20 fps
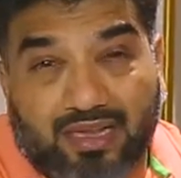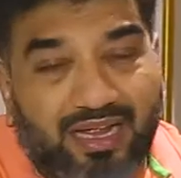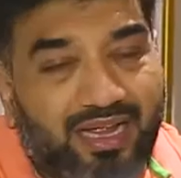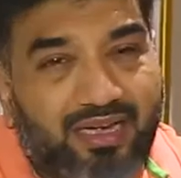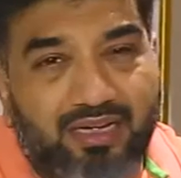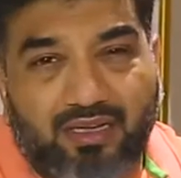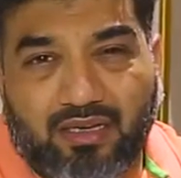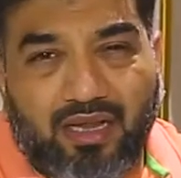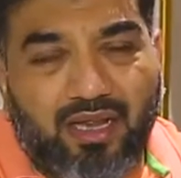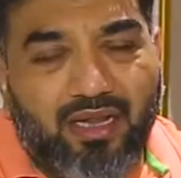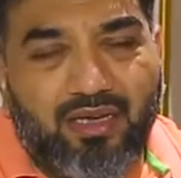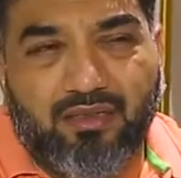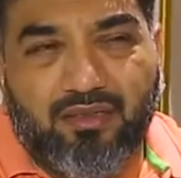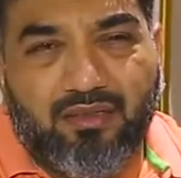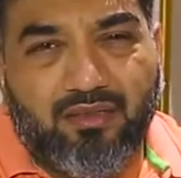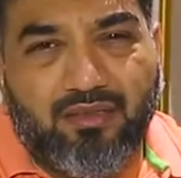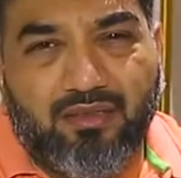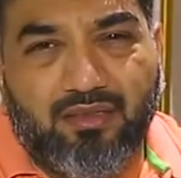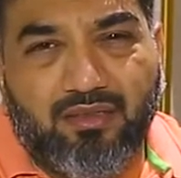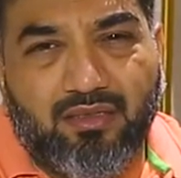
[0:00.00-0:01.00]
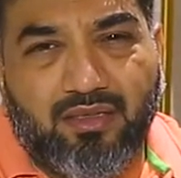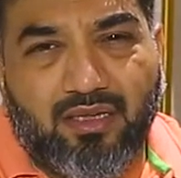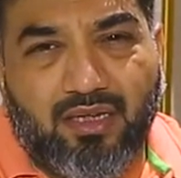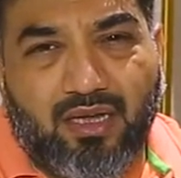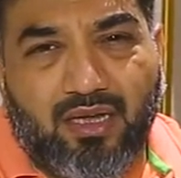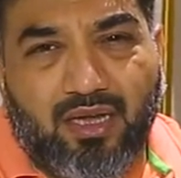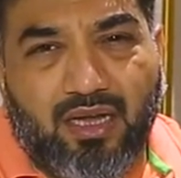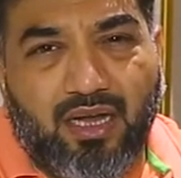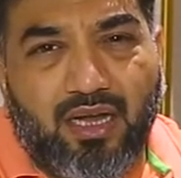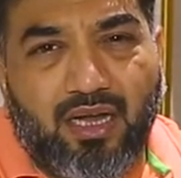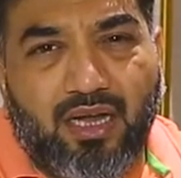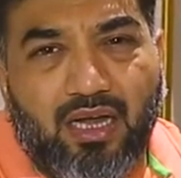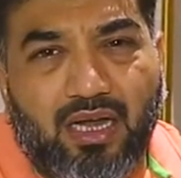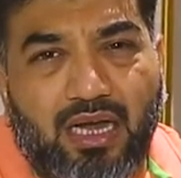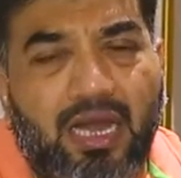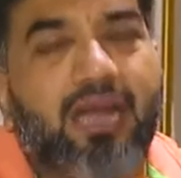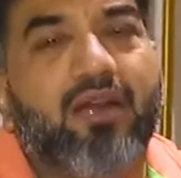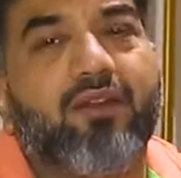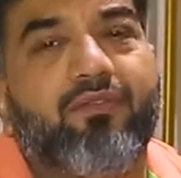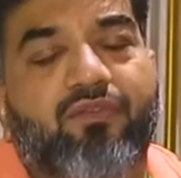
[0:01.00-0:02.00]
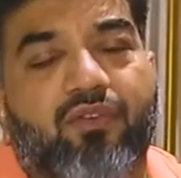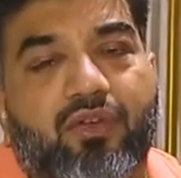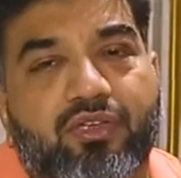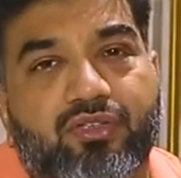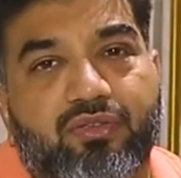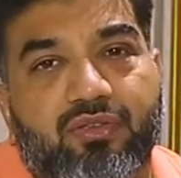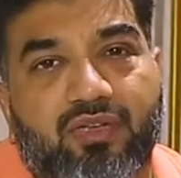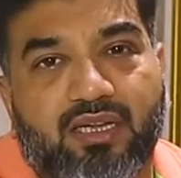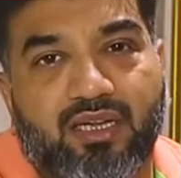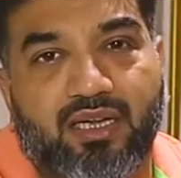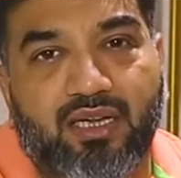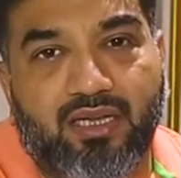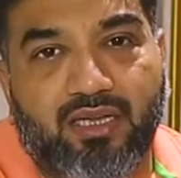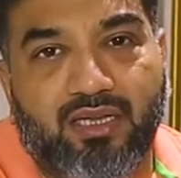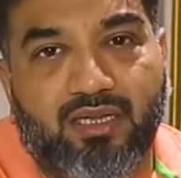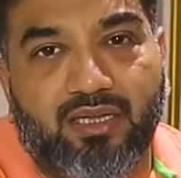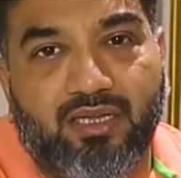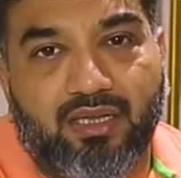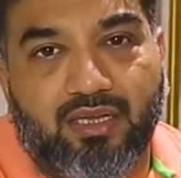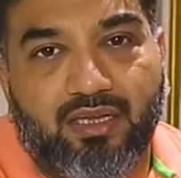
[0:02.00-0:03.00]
And and unfortunately,